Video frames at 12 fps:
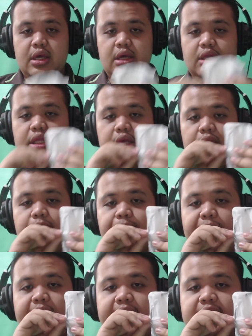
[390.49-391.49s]
the
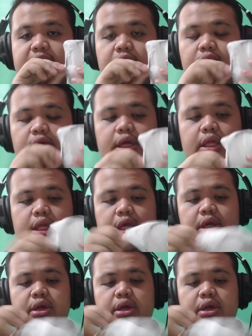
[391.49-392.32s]
plastic one here.